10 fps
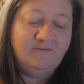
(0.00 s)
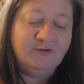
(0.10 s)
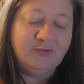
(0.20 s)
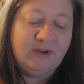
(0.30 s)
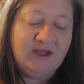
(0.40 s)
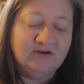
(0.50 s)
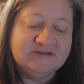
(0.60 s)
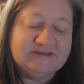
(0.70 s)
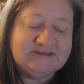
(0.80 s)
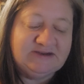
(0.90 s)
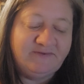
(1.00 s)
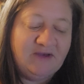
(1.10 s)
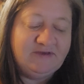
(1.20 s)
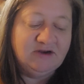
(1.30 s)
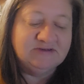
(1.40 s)
for
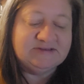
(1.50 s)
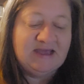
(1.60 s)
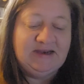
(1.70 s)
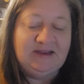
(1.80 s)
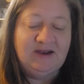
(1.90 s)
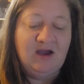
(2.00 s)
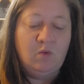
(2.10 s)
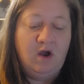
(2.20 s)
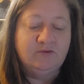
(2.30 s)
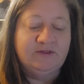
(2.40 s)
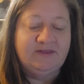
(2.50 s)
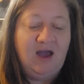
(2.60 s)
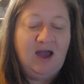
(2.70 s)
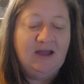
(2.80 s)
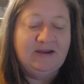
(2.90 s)
365 years, and Enoch walked with
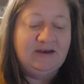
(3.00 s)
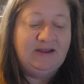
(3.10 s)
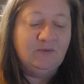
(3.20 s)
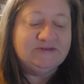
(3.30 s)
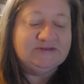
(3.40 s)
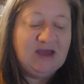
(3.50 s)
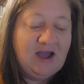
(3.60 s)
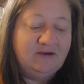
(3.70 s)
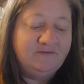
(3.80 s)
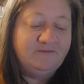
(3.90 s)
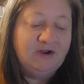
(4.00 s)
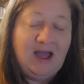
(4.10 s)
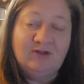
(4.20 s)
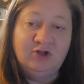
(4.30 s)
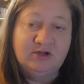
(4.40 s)
God, and he was not, for
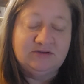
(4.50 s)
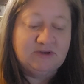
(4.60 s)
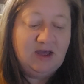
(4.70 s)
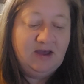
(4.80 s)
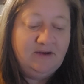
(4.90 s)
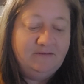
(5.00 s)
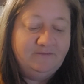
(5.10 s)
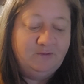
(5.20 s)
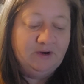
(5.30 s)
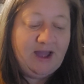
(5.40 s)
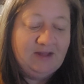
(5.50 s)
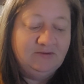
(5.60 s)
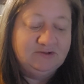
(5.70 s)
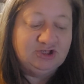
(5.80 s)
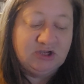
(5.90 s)
God
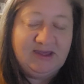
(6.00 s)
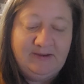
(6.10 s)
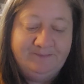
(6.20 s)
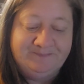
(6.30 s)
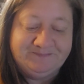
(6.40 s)
took him.